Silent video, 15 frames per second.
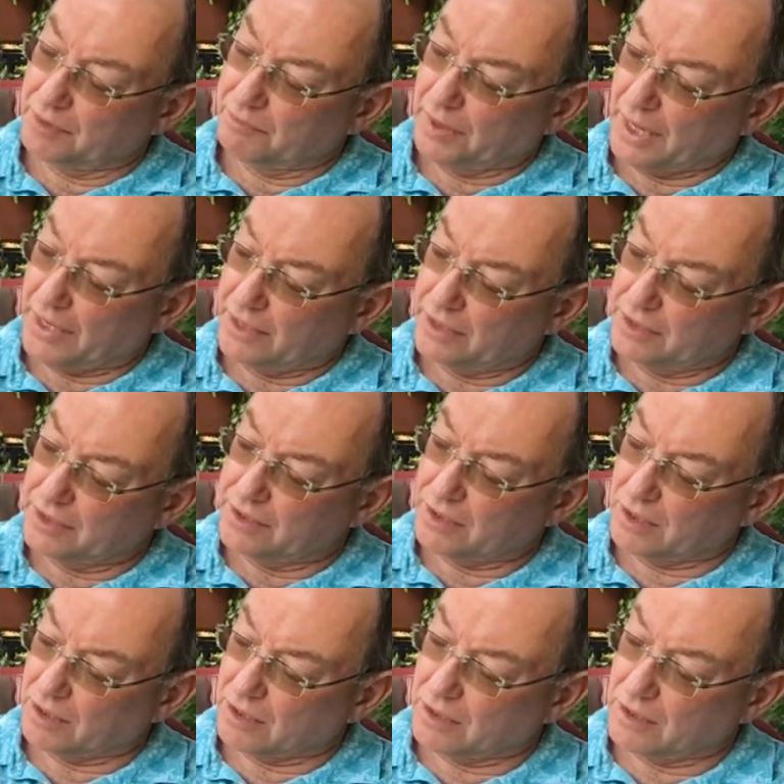painted
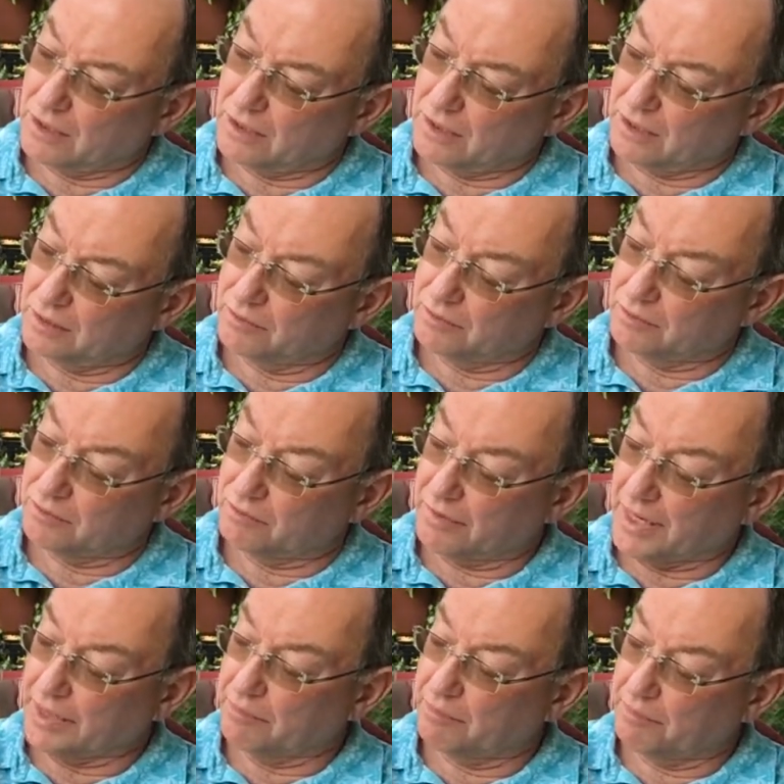turtle,
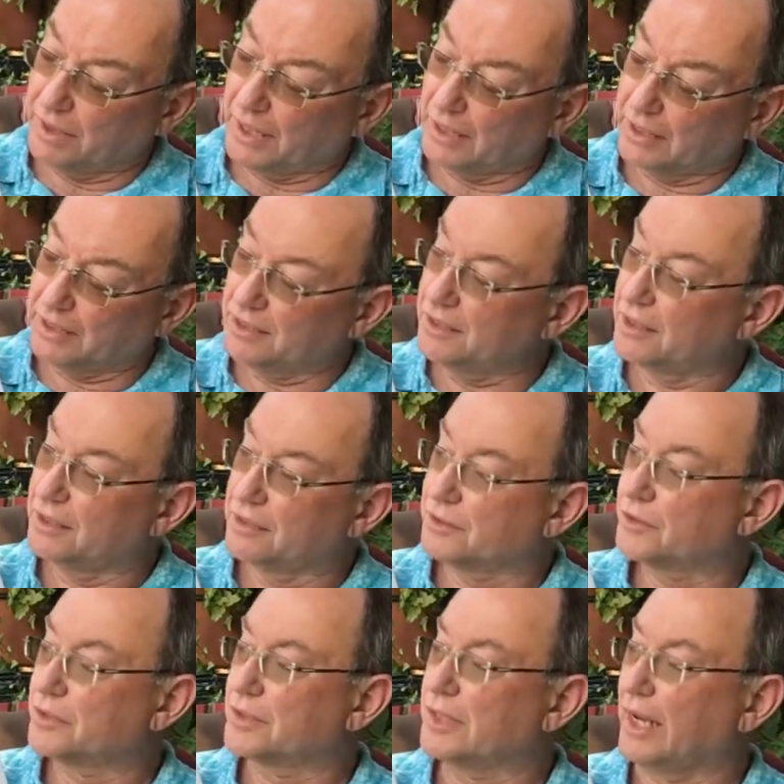red-bellied
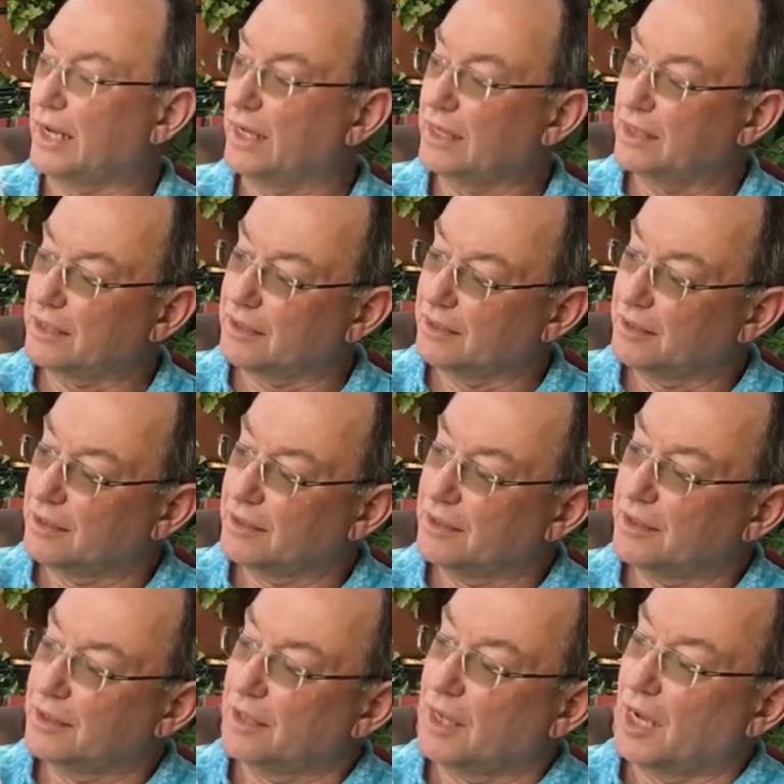snake,
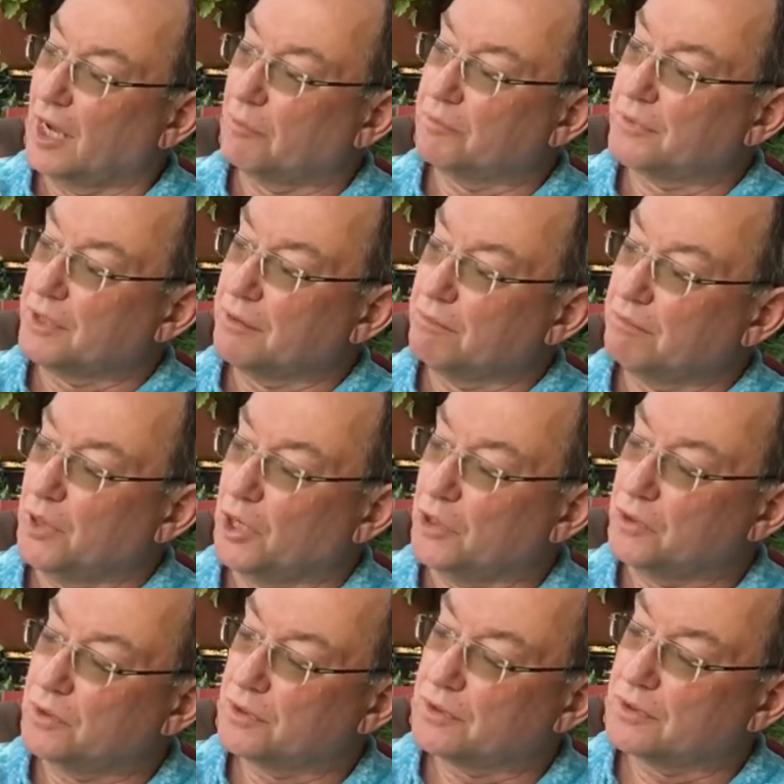up to
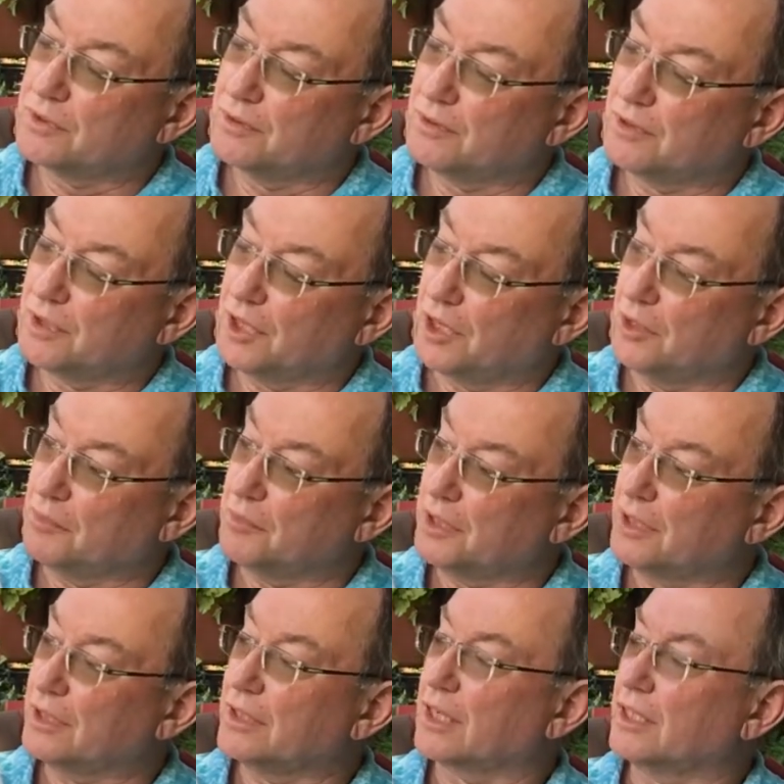moose, human
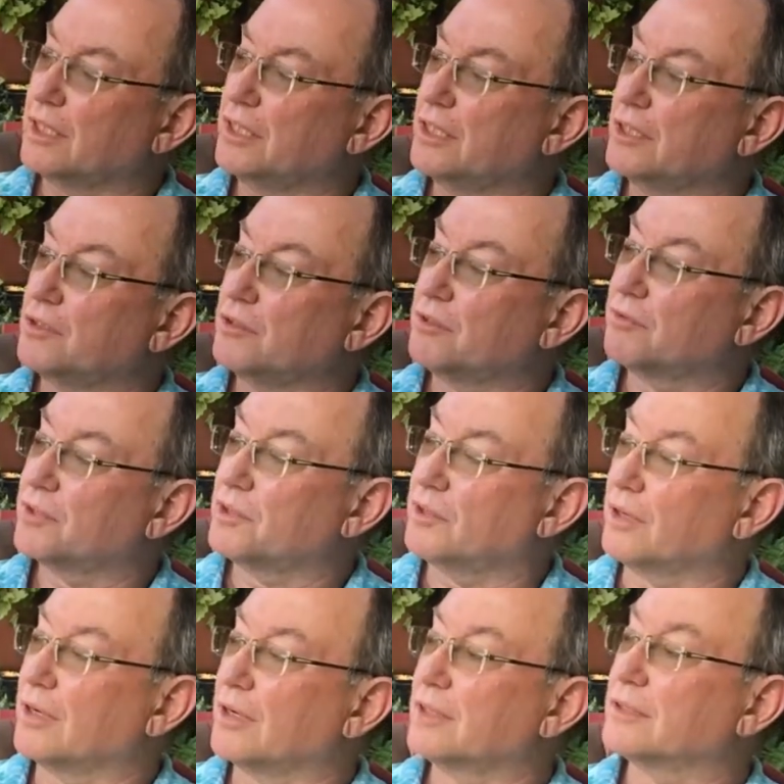in the canoe of
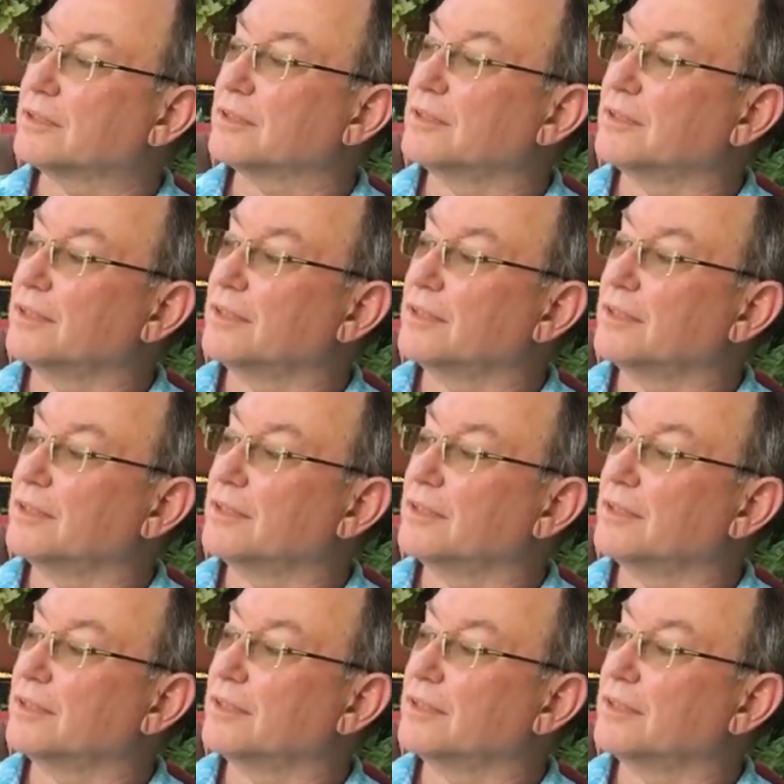course.